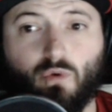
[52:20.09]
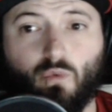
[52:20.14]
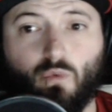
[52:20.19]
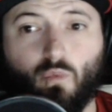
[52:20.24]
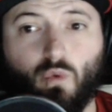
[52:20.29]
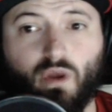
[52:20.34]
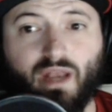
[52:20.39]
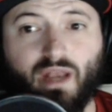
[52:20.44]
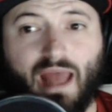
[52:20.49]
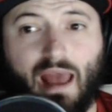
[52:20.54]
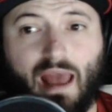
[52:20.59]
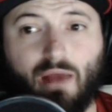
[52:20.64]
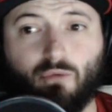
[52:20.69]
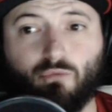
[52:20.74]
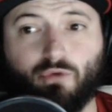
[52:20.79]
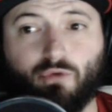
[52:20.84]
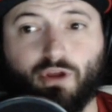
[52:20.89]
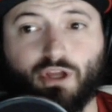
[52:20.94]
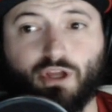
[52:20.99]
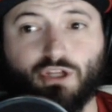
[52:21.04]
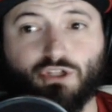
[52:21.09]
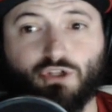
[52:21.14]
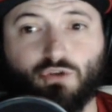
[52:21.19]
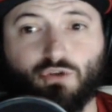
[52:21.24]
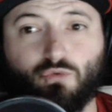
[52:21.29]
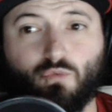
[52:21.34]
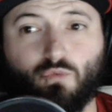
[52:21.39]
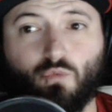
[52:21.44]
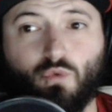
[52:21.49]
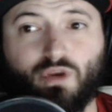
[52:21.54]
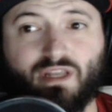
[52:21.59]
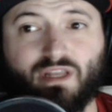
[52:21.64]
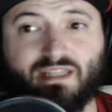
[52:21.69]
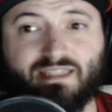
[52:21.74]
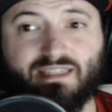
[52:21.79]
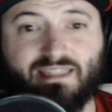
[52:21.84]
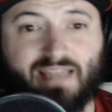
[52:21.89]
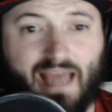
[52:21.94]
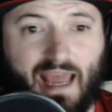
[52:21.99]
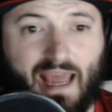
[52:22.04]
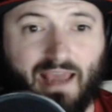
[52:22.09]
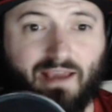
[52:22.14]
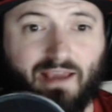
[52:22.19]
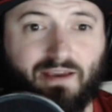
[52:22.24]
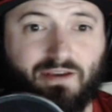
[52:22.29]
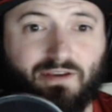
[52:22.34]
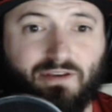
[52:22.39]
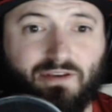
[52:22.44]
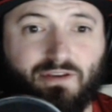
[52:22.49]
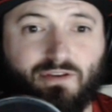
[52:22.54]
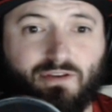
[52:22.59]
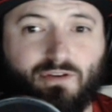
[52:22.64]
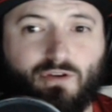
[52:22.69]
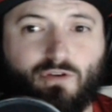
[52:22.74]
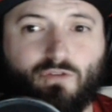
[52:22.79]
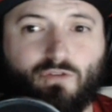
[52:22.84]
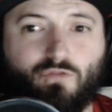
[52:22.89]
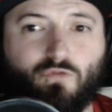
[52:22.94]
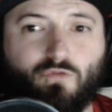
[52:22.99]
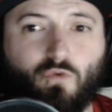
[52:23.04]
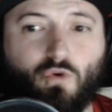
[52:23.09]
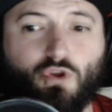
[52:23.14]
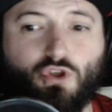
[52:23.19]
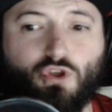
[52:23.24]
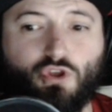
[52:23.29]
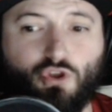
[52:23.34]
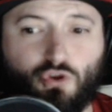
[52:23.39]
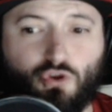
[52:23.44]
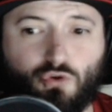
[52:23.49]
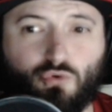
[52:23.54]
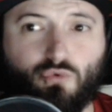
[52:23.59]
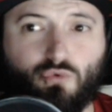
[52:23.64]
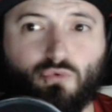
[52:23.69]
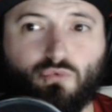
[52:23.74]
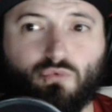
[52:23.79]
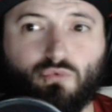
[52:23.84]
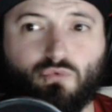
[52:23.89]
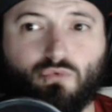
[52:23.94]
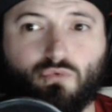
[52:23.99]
What outrage would it take for you